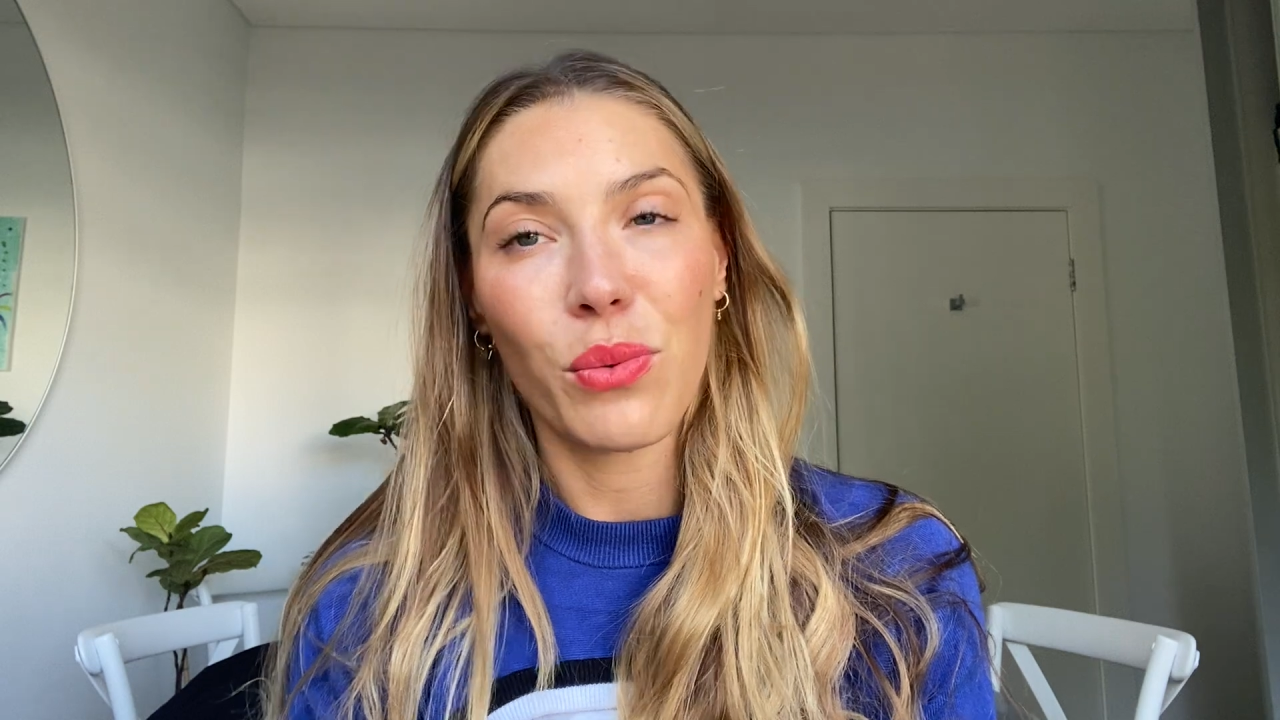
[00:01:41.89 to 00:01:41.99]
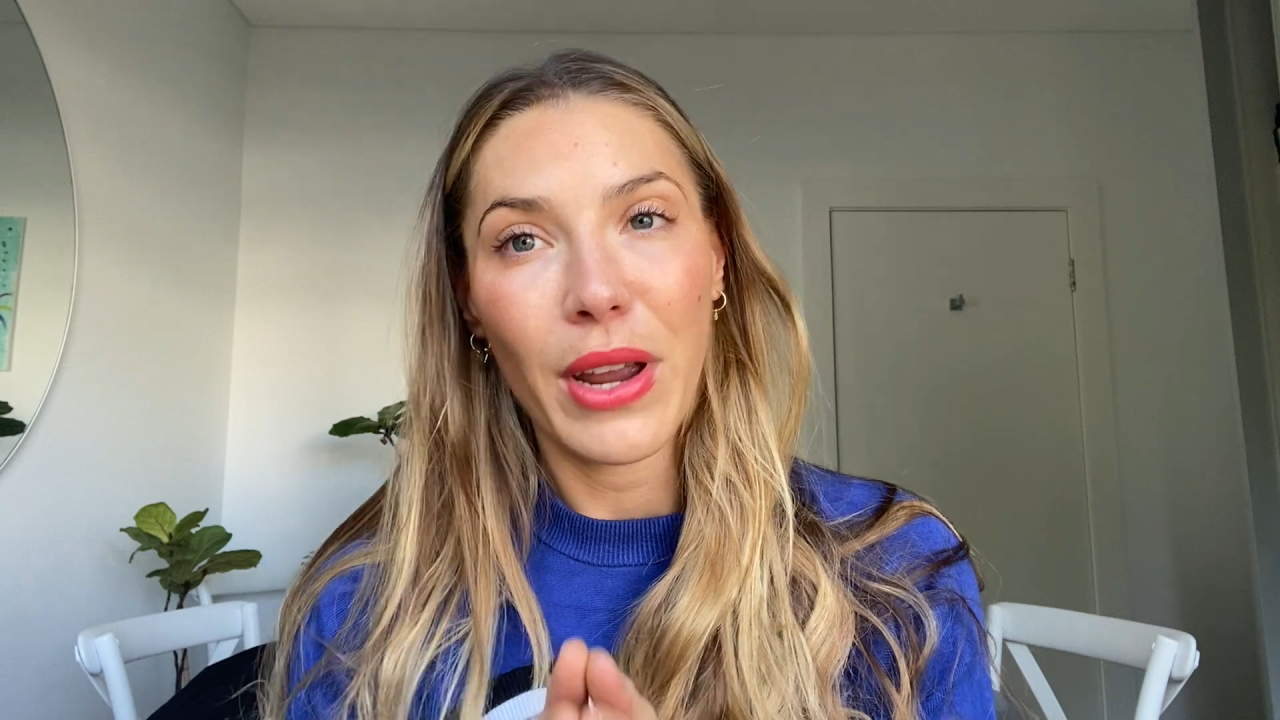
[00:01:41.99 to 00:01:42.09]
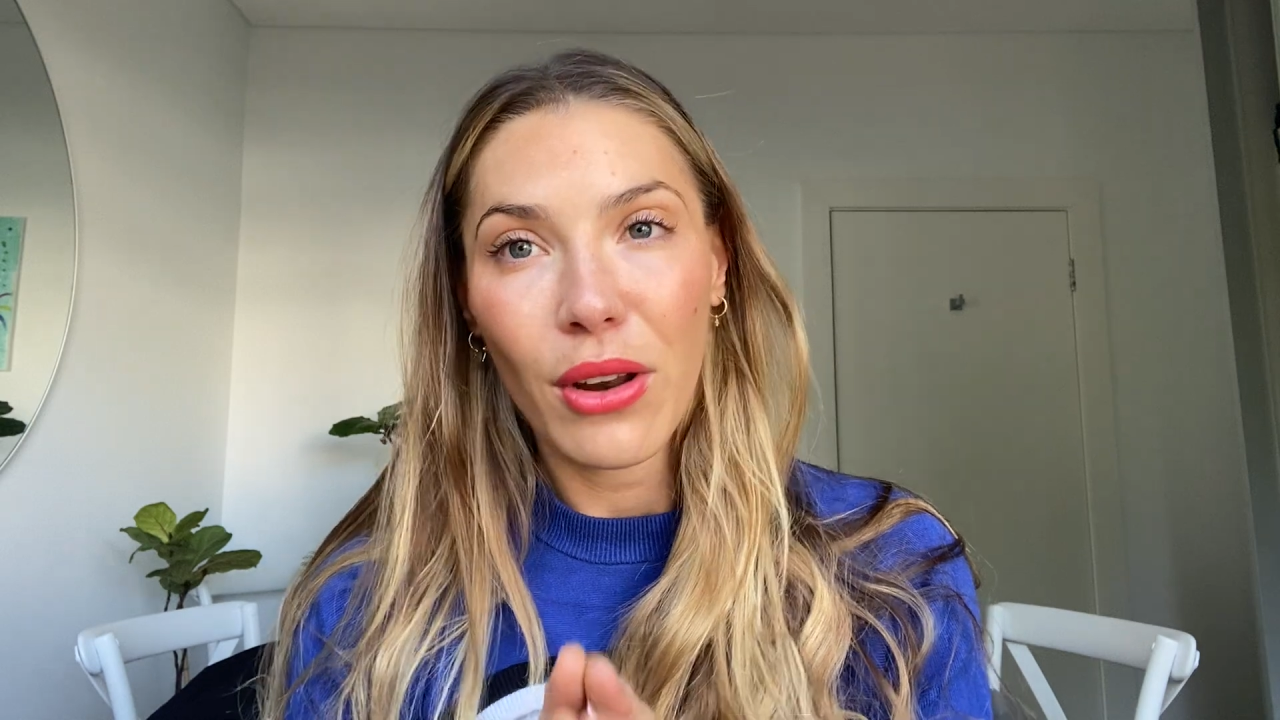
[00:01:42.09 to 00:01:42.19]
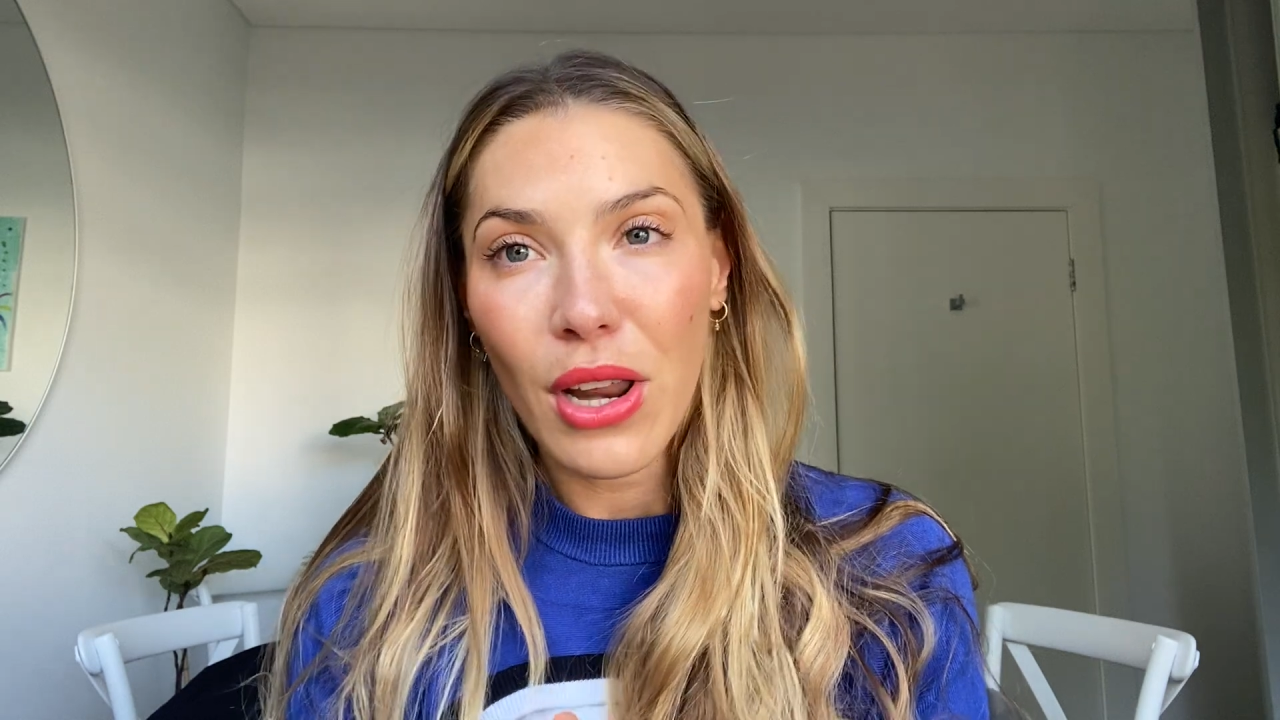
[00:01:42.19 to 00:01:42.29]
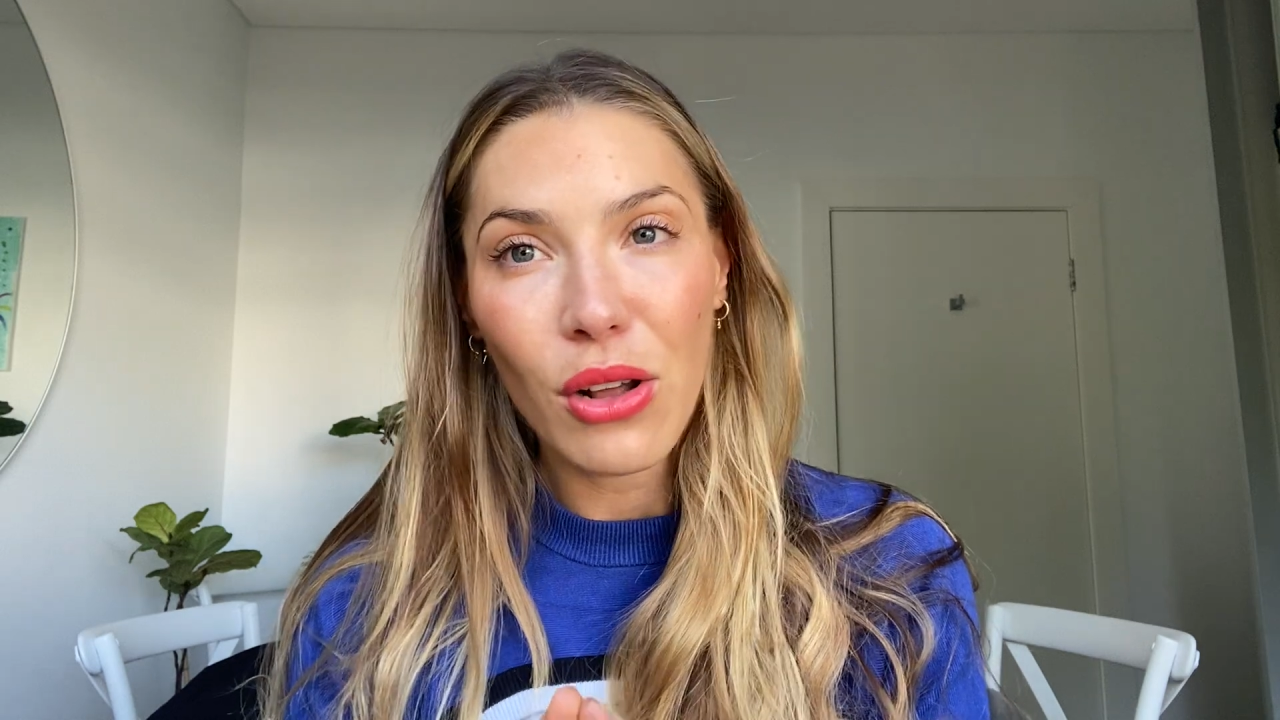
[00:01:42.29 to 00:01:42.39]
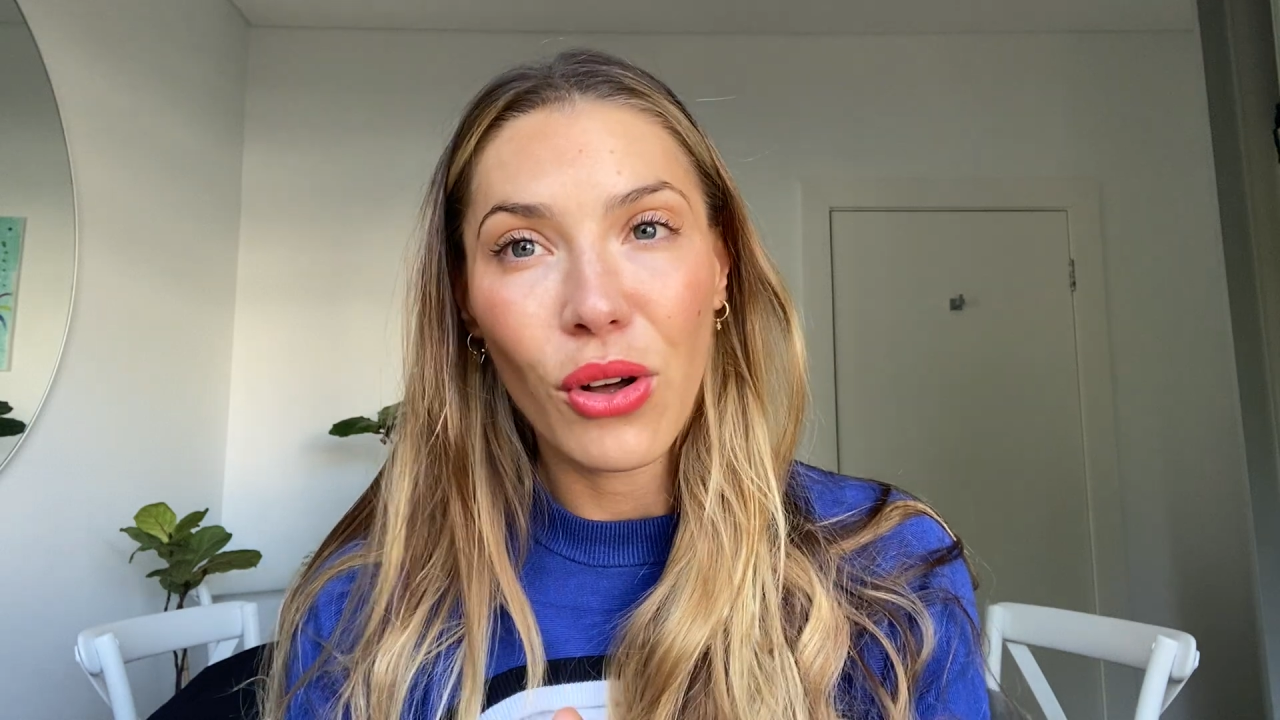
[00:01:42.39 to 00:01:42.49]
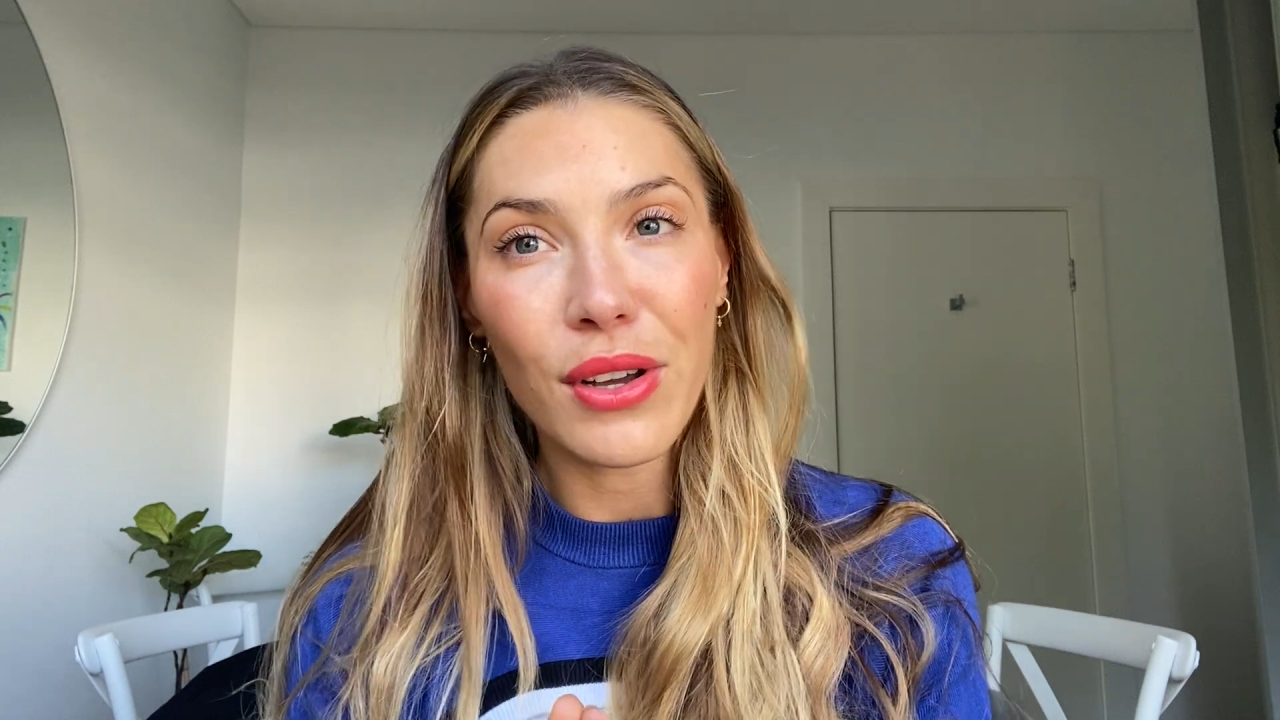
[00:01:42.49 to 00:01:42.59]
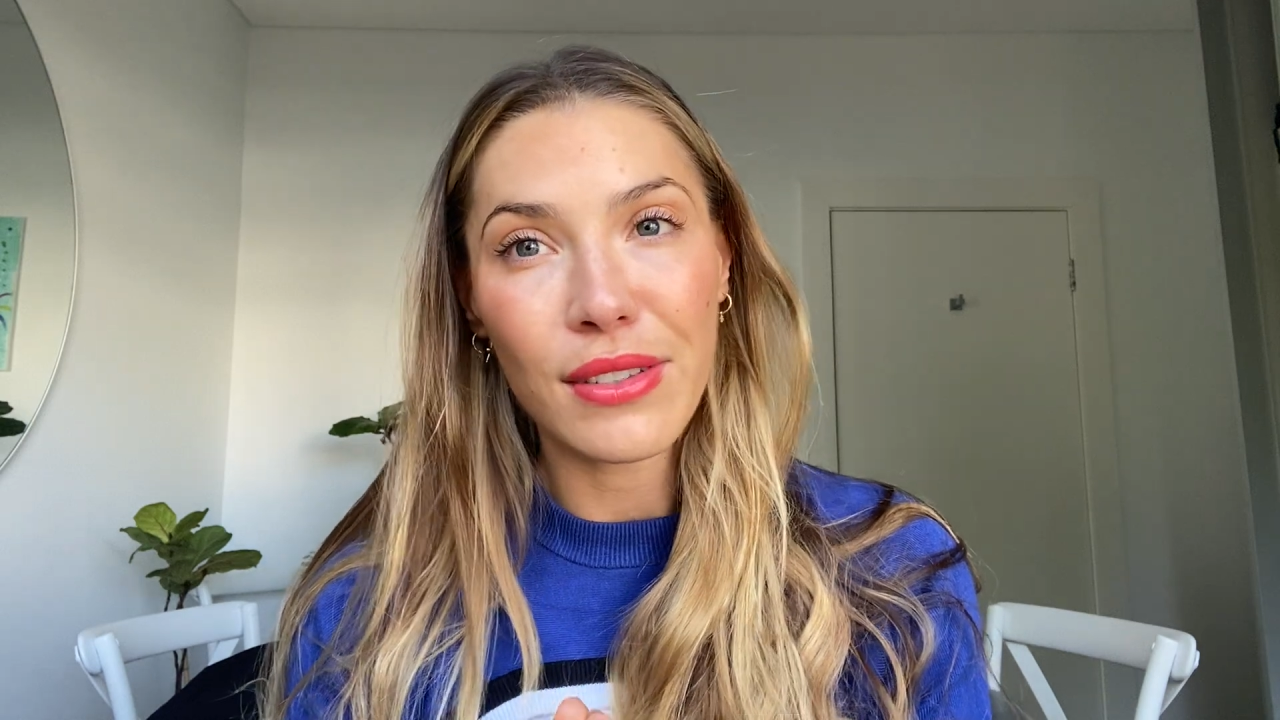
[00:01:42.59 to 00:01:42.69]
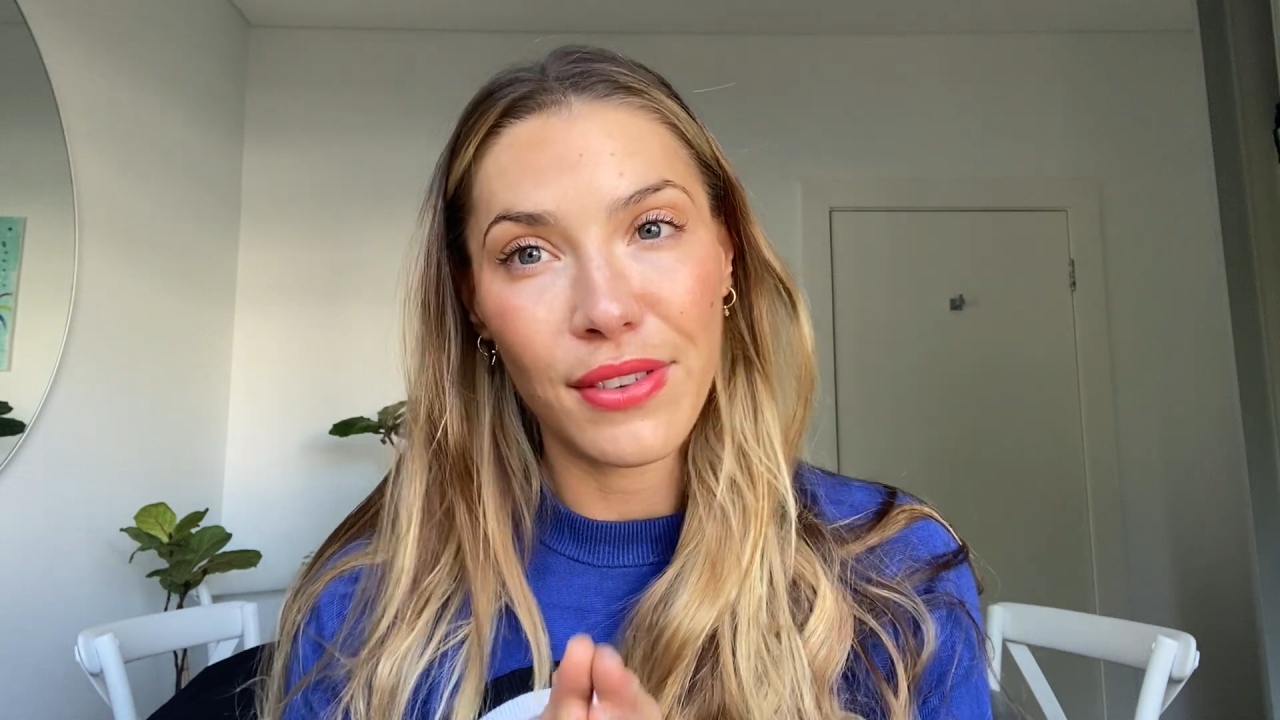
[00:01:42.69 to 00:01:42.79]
we only closed